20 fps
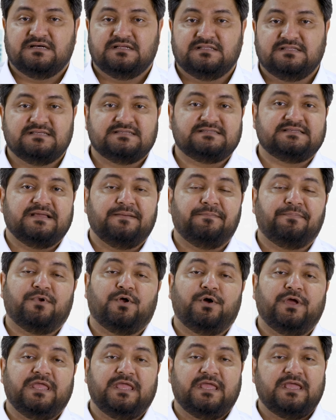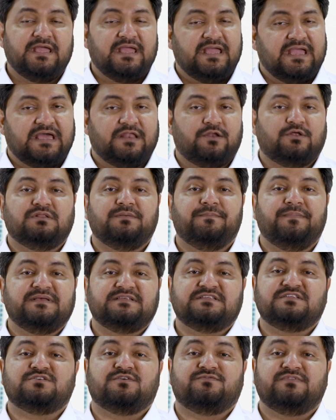this employee, and on the
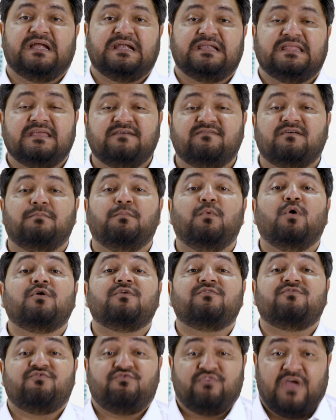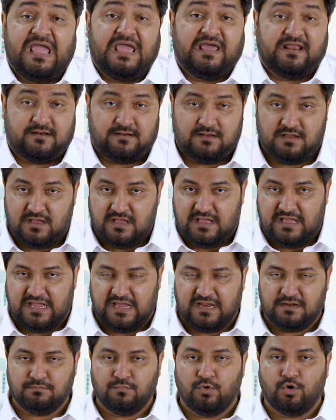basis of that, give a more fair
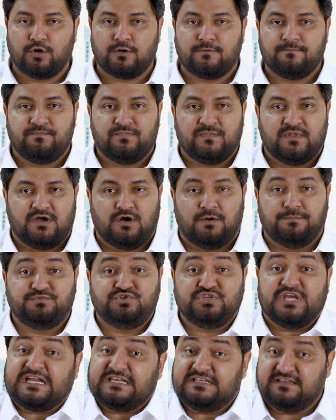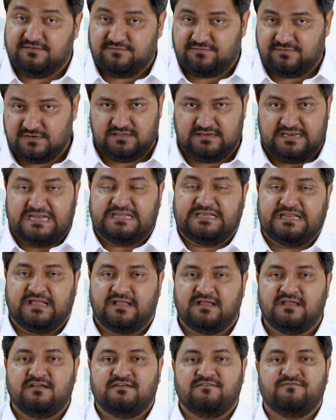and more objective
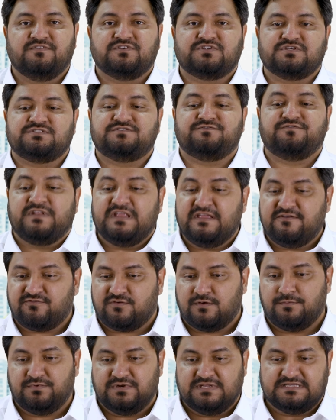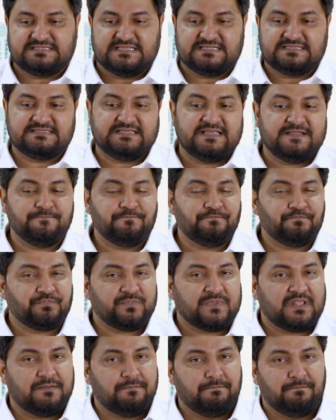rating, which is free from recency
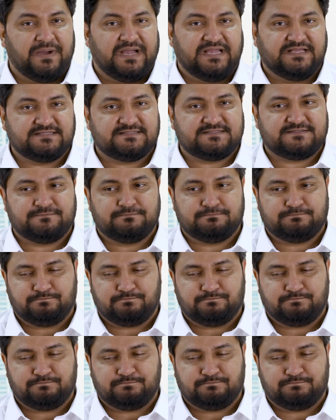bias.